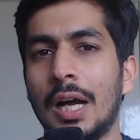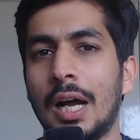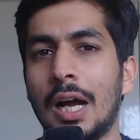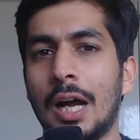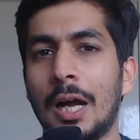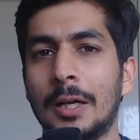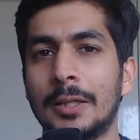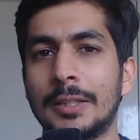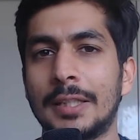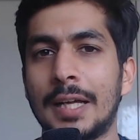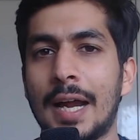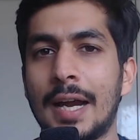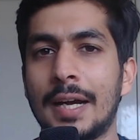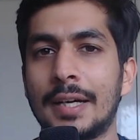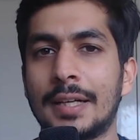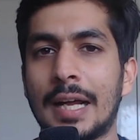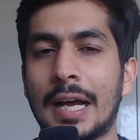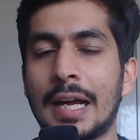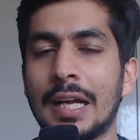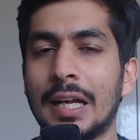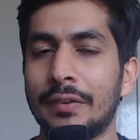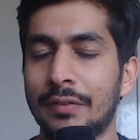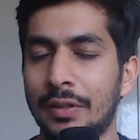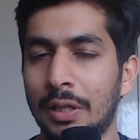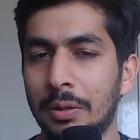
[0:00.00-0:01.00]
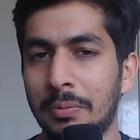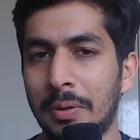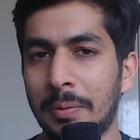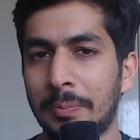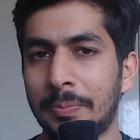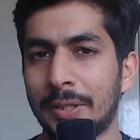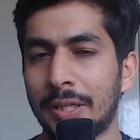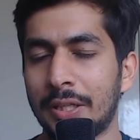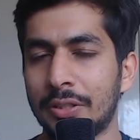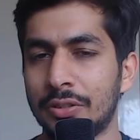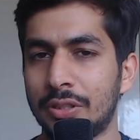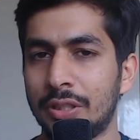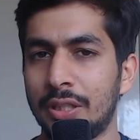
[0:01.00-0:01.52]
that I have done my
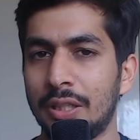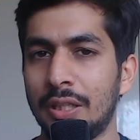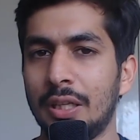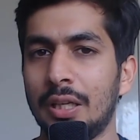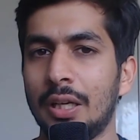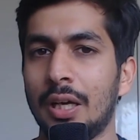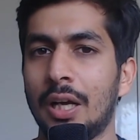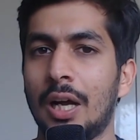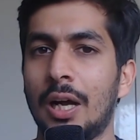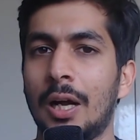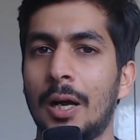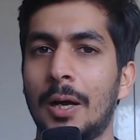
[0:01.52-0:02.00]
PhD